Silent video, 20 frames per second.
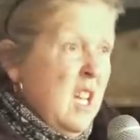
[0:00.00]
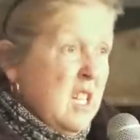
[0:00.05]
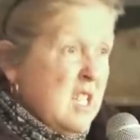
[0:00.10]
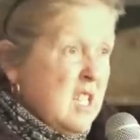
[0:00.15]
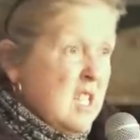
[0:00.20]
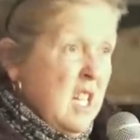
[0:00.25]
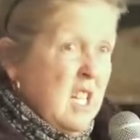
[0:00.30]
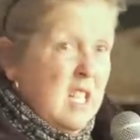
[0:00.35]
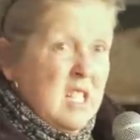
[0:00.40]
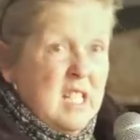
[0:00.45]

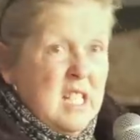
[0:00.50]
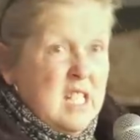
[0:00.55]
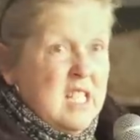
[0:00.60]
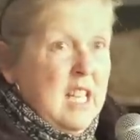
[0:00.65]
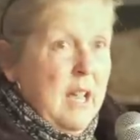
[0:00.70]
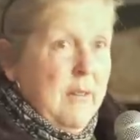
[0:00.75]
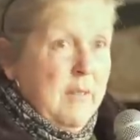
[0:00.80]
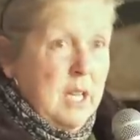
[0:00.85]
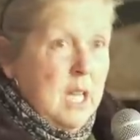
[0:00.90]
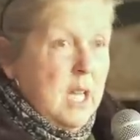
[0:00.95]
60,
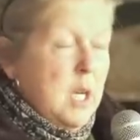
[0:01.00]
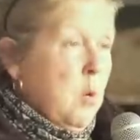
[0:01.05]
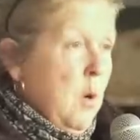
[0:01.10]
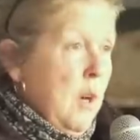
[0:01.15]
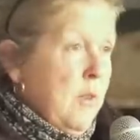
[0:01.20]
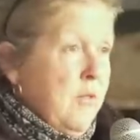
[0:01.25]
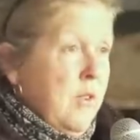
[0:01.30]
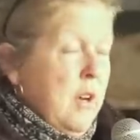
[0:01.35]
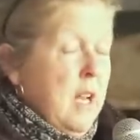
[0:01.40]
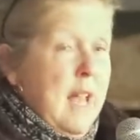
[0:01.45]
70
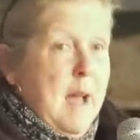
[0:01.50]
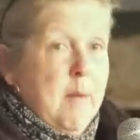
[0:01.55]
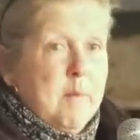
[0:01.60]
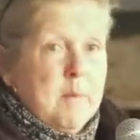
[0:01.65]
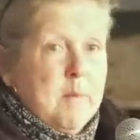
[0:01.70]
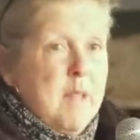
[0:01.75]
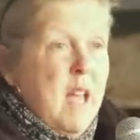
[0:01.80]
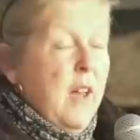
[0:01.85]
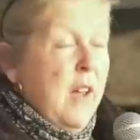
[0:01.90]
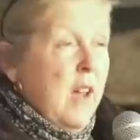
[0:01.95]
quid for a
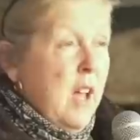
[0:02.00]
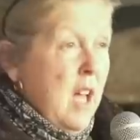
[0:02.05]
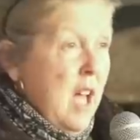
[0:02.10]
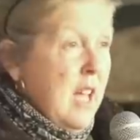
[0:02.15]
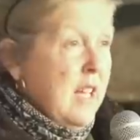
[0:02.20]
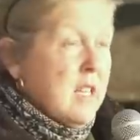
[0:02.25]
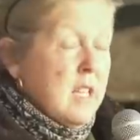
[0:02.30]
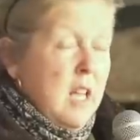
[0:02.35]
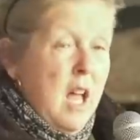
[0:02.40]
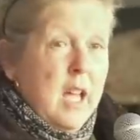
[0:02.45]
lamb,
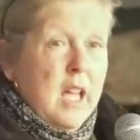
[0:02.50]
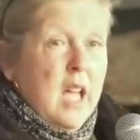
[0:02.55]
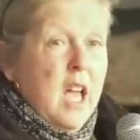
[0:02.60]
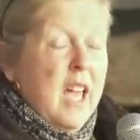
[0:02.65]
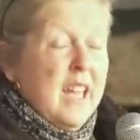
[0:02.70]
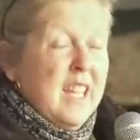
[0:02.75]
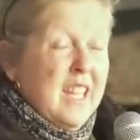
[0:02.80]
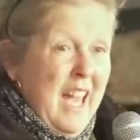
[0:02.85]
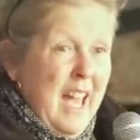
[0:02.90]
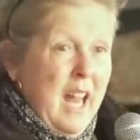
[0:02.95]
it's like,
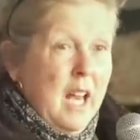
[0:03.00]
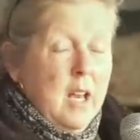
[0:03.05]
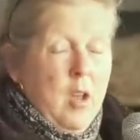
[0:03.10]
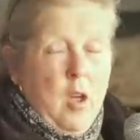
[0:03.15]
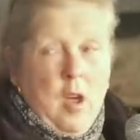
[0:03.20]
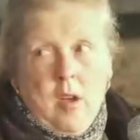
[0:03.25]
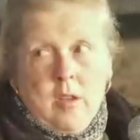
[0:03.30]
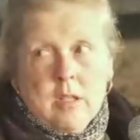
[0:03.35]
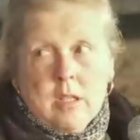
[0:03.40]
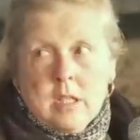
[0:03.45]
get
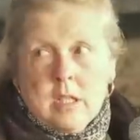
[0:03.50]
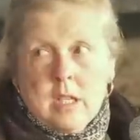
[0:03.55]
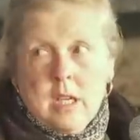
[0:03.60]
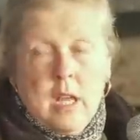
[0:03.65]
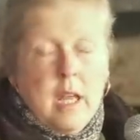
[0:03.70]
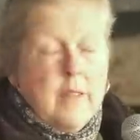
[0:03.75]
lost.